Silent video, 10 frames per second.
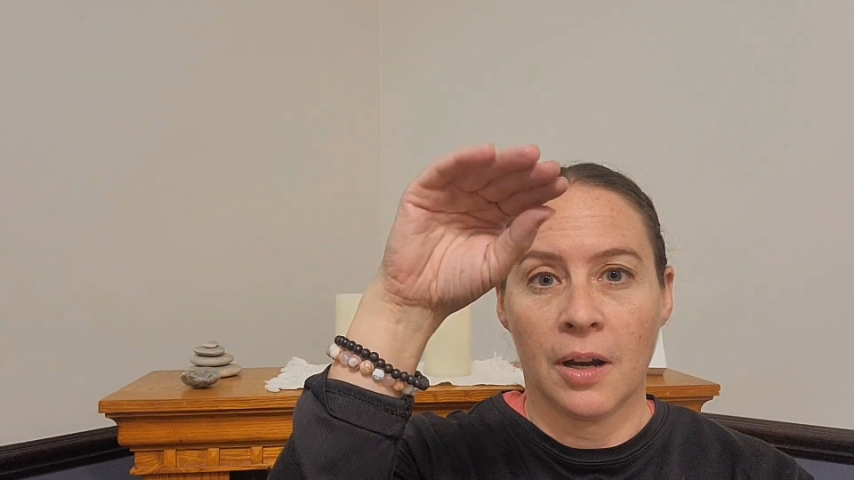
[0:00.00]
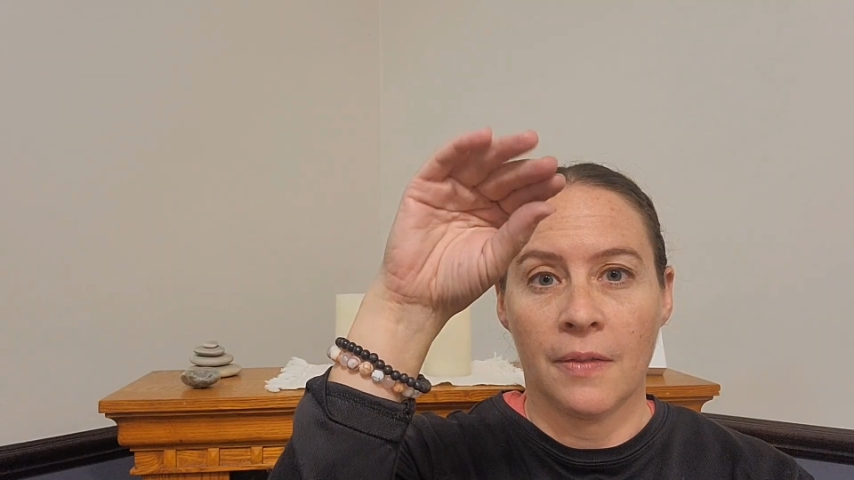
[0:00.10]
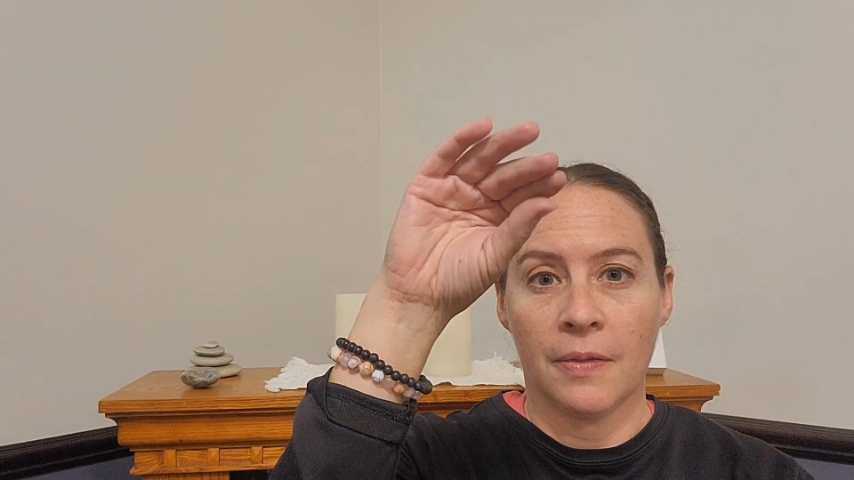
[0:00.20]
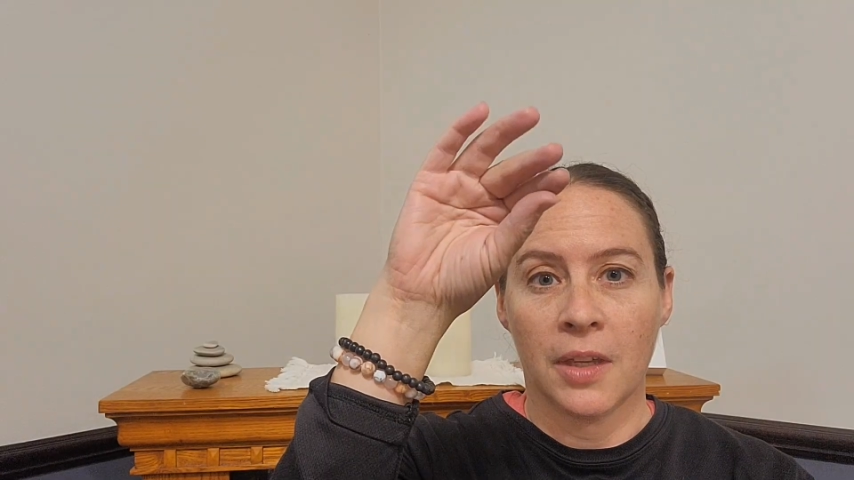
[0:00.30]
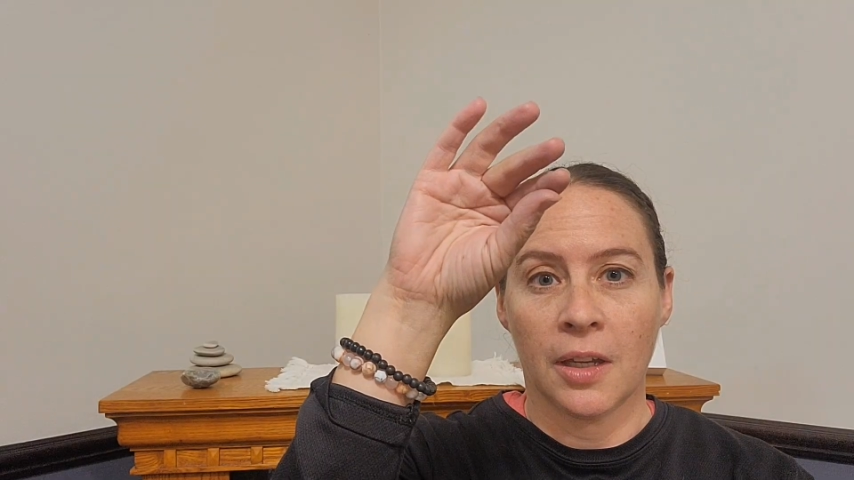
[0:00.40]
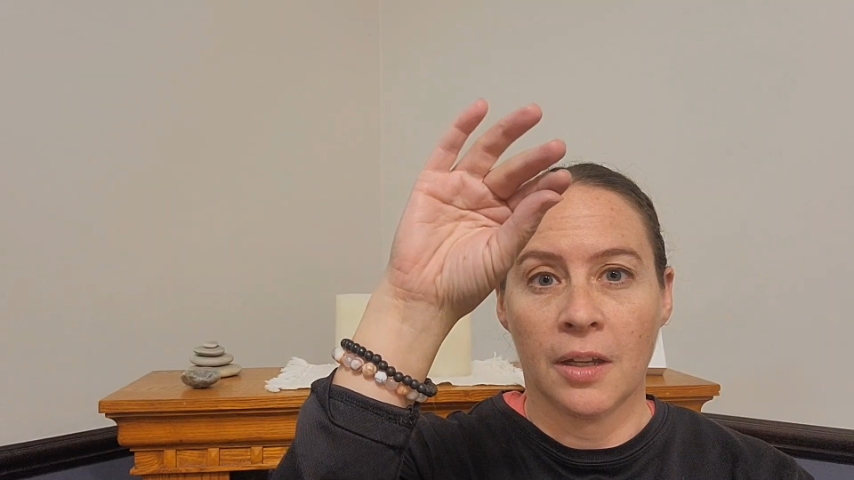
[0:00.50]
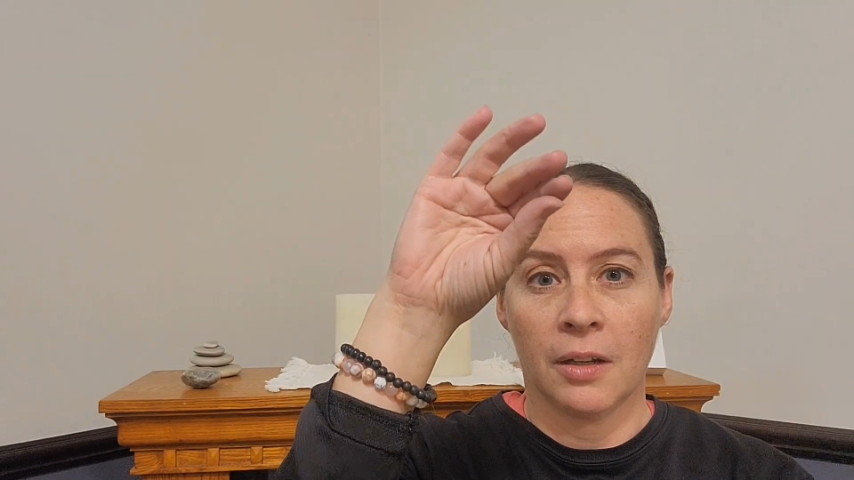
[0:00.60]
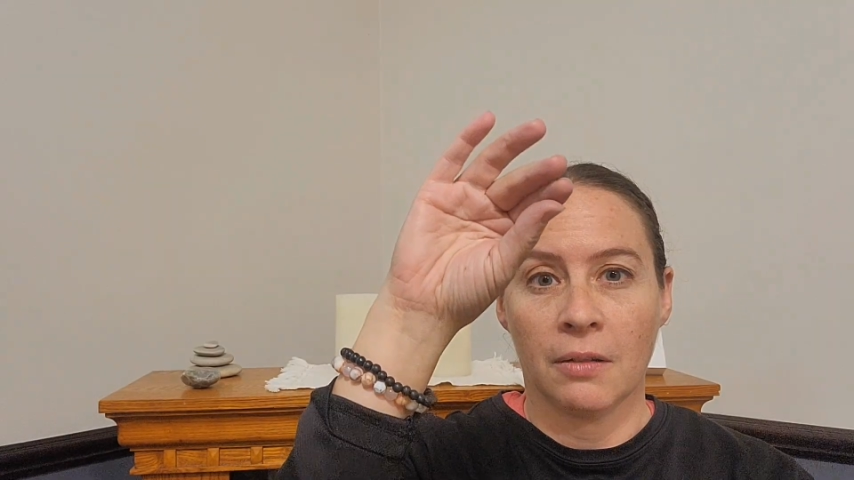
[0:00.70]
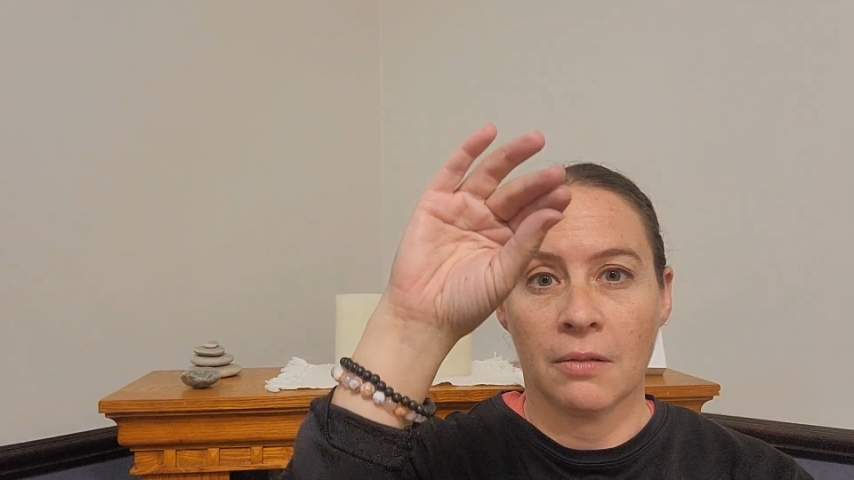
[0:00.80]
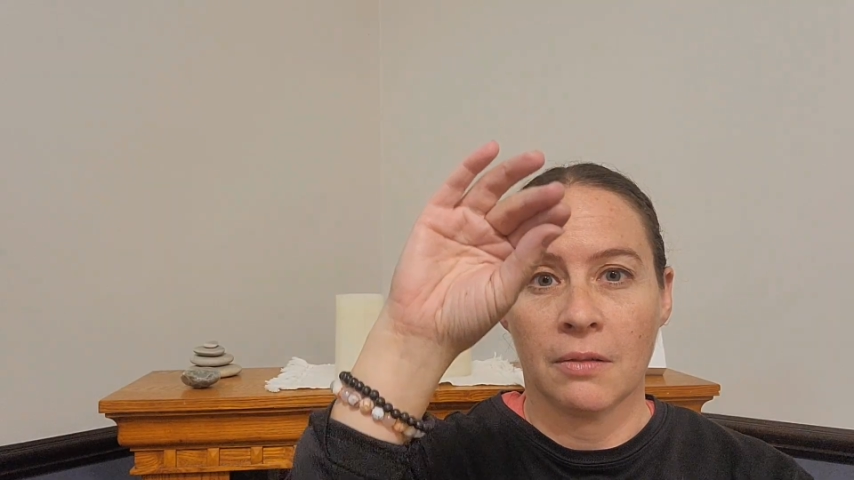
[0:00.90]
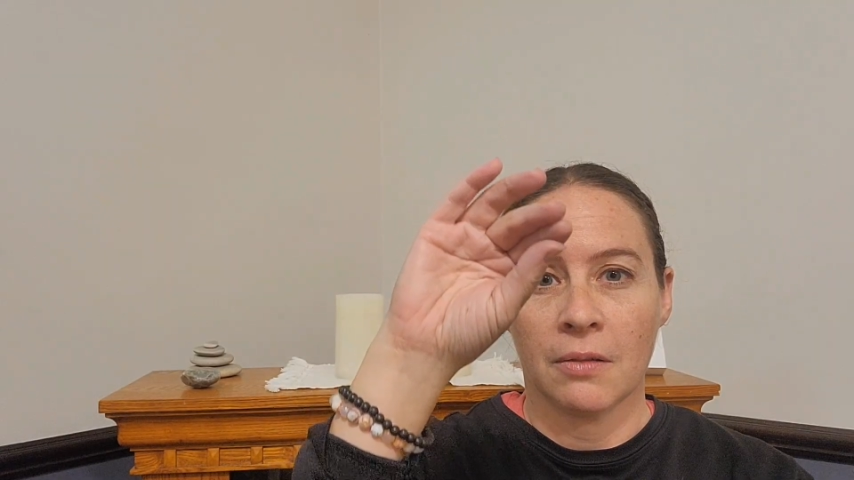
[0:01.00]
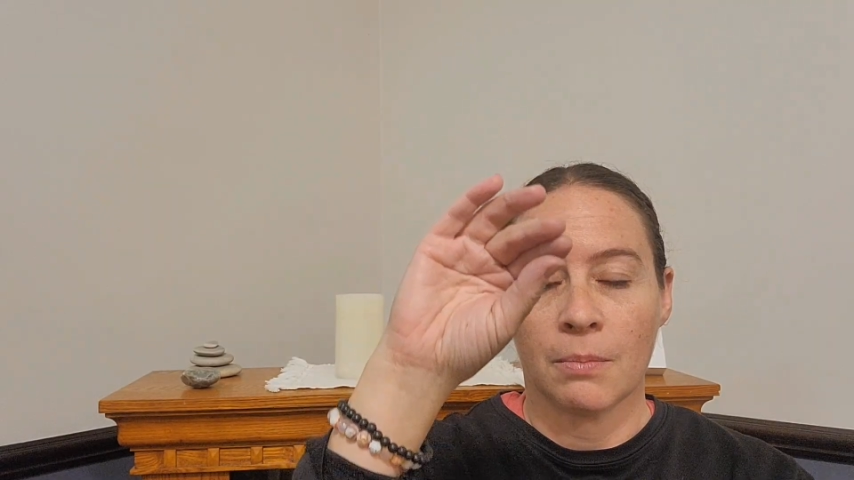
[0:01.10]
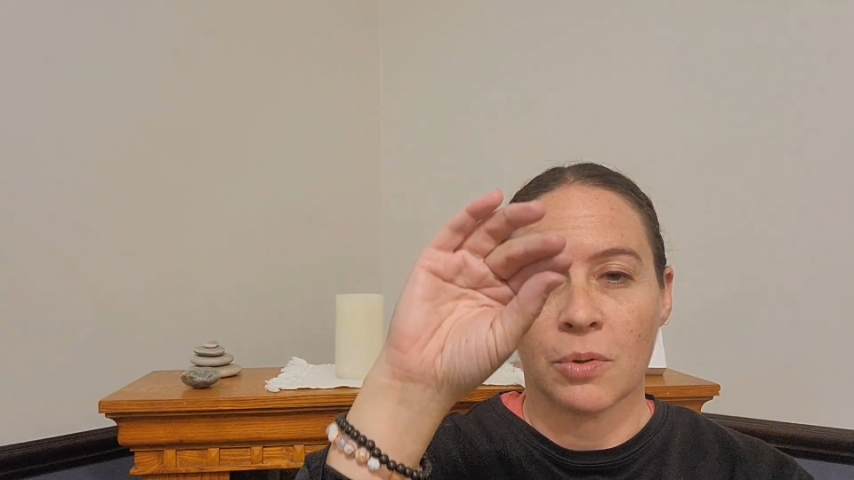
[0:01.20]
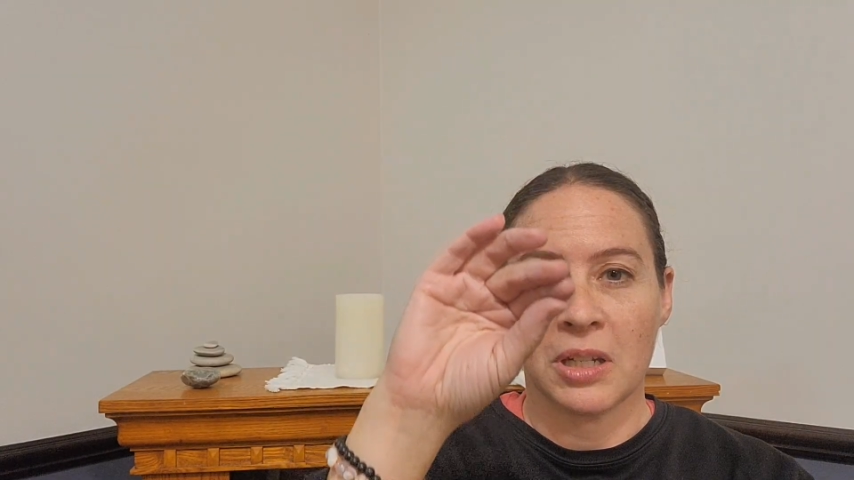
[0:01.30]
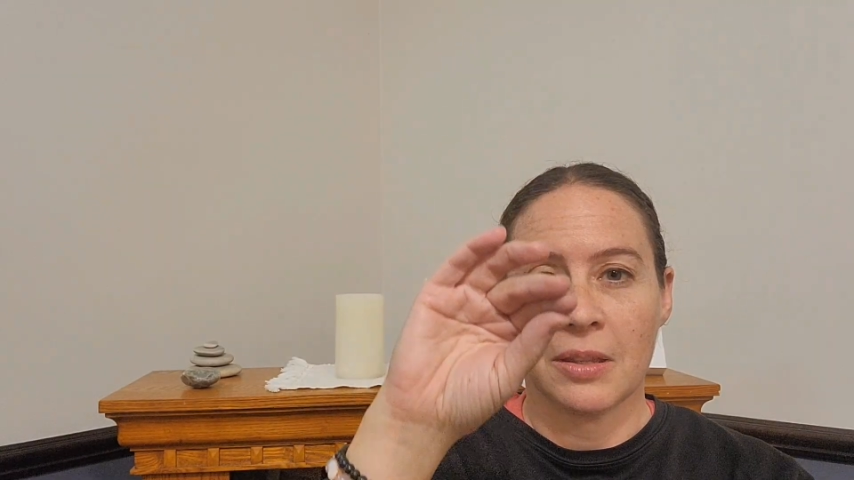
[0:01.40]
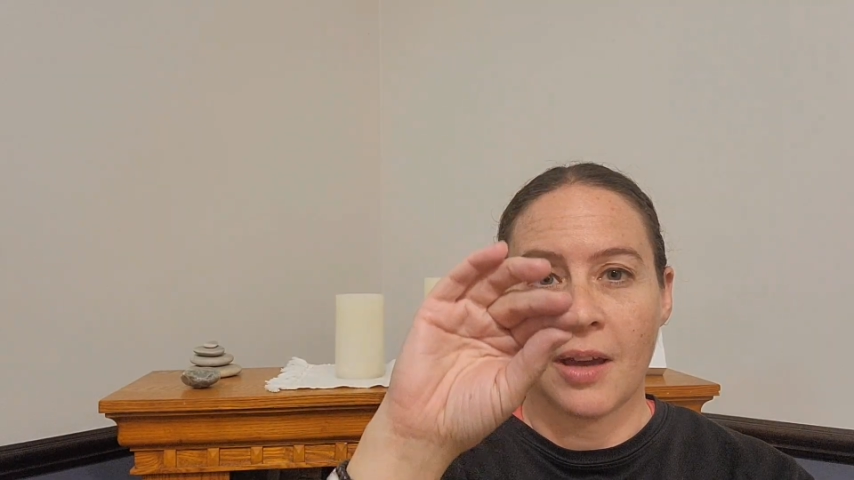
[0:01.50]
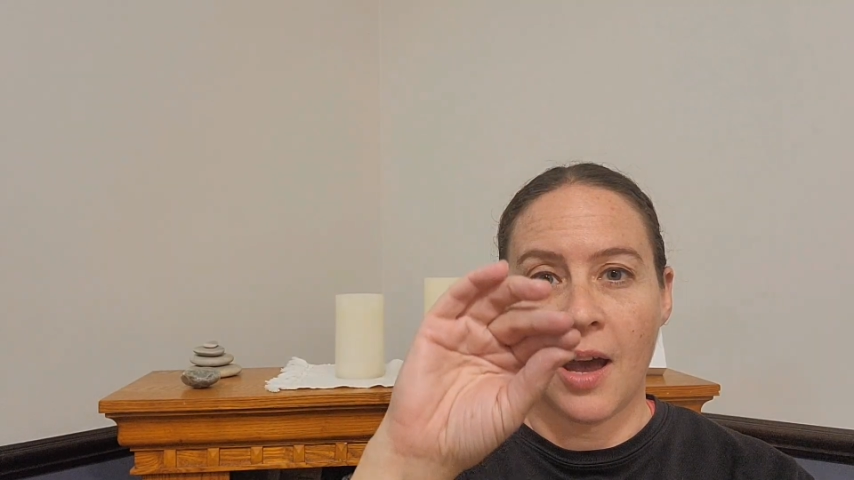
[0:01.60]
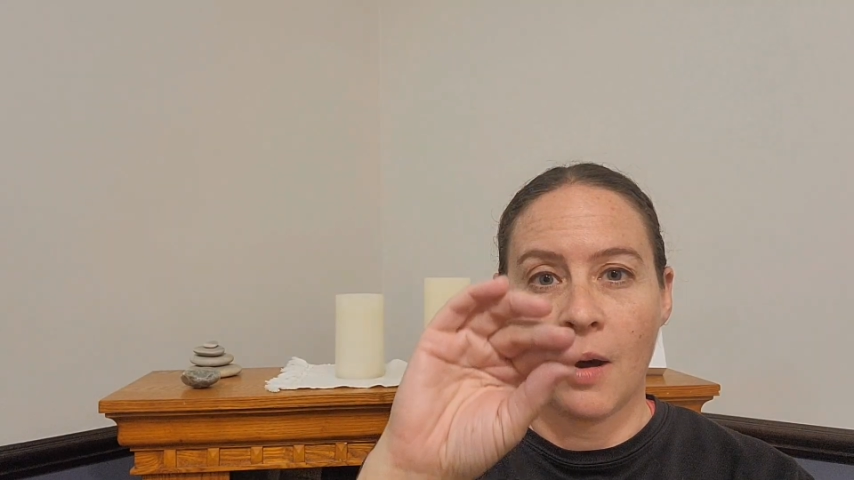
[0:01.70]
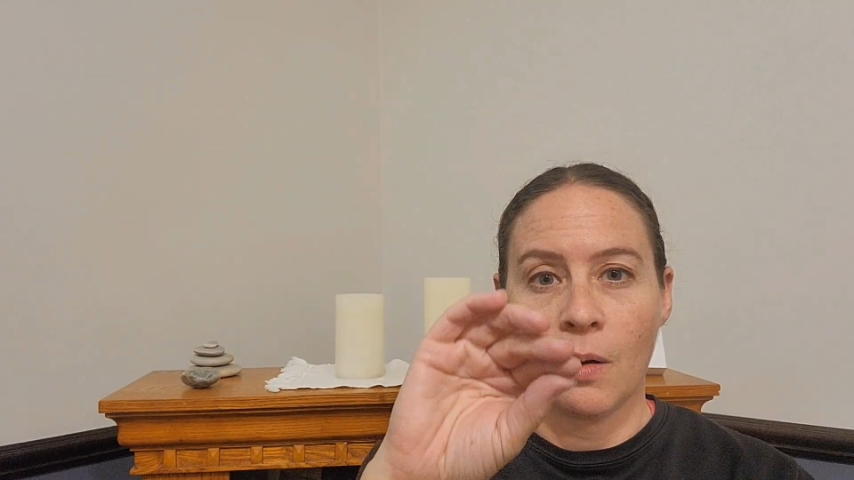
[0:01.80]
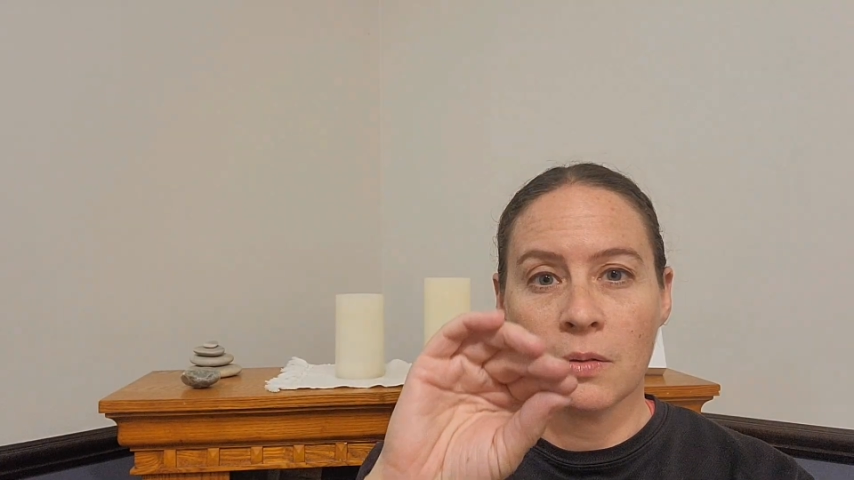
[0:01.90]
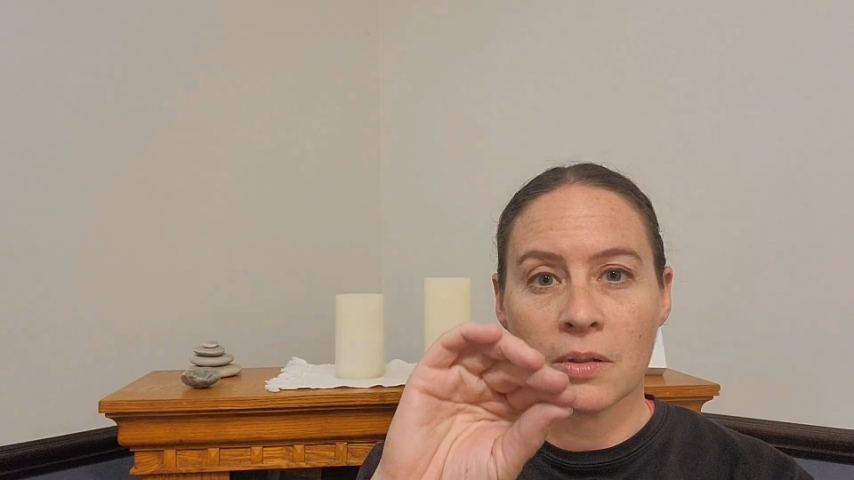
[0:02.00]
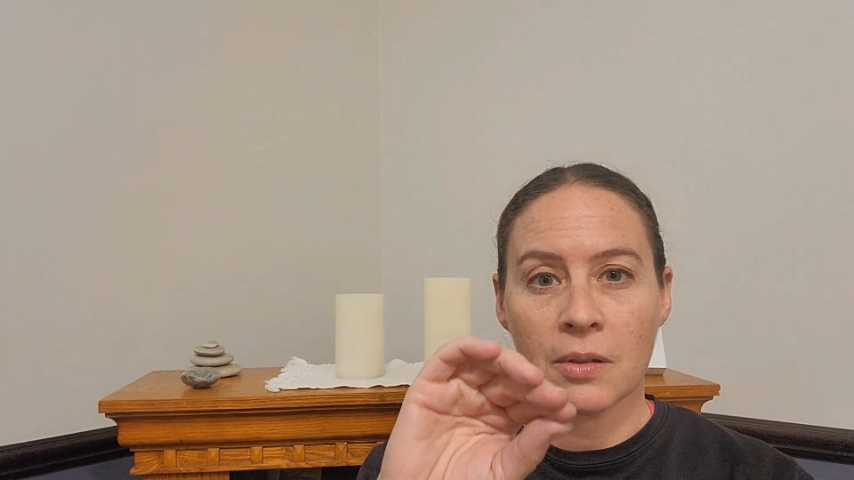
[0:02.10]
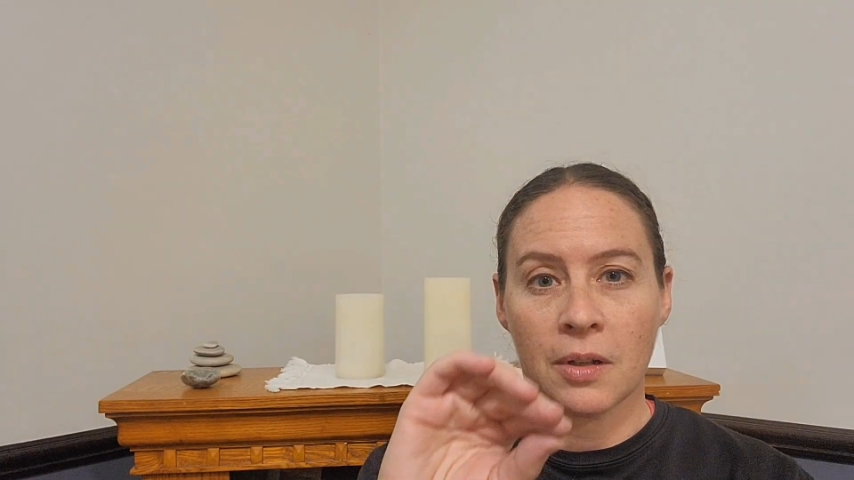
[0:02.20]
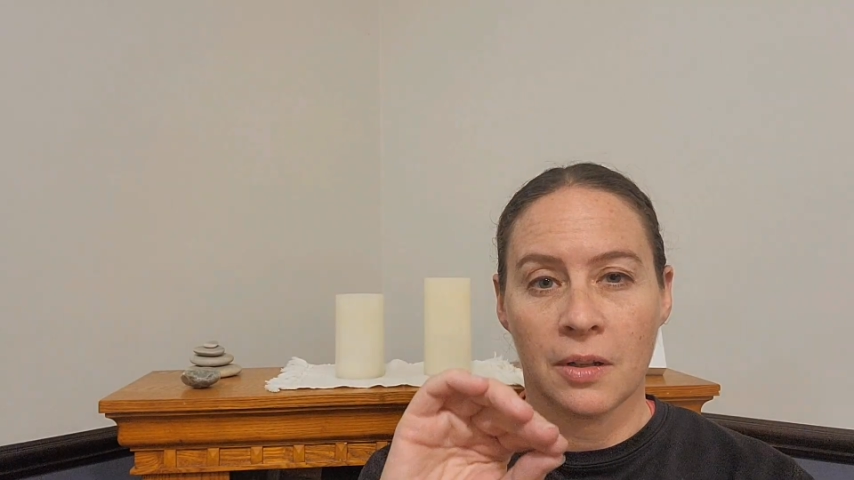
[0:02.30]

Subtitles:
and then breathe out